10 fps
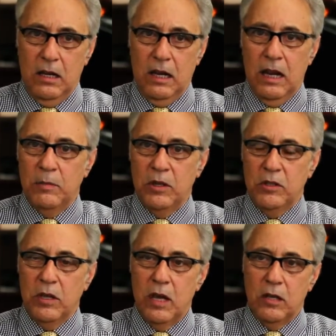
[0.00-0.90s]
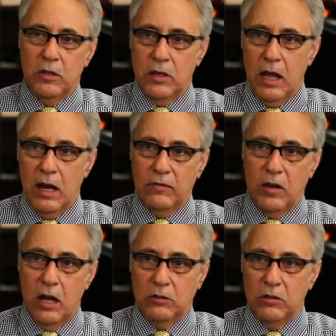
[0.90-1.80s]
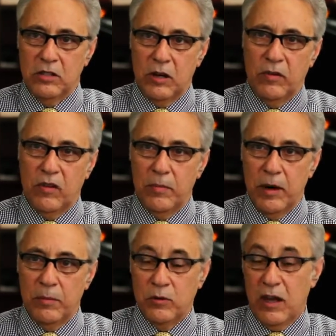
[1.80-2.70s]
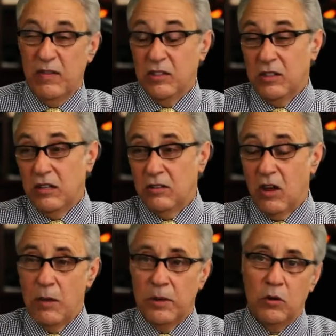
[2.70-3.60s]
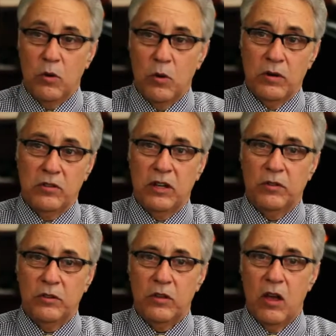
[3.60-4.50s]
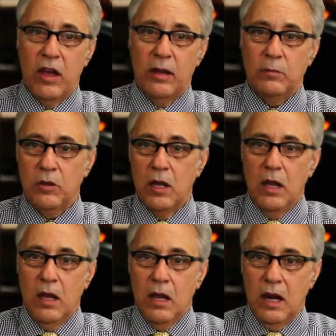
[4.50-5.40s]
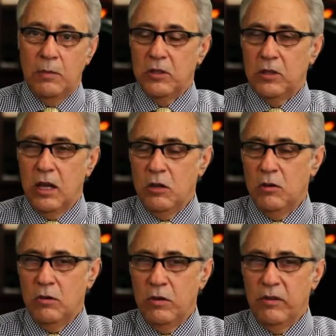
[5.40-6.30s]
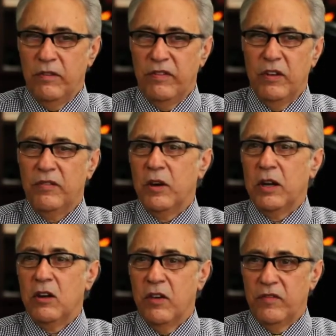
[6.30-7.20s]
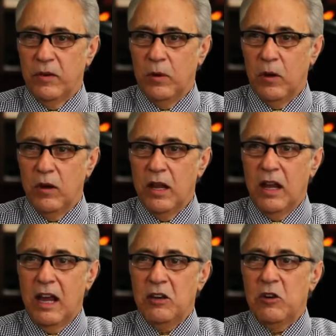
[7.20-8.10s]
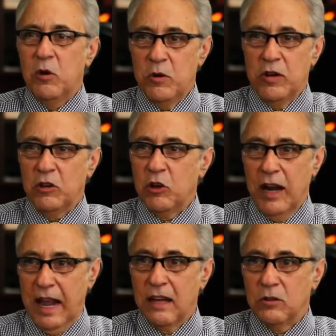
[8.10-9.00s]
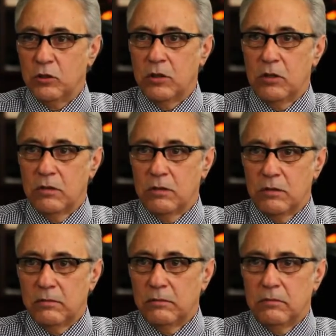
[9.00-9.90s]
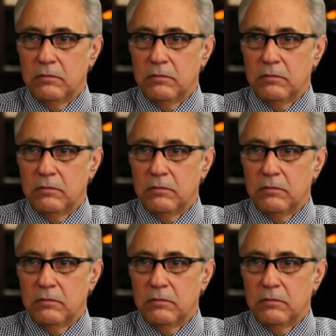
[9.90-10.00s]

And I must say is that I've talked to several of our members. I've even seen Tom in court several times. And I must say you, you, you feel very comfortable and you know you're in good hands what I've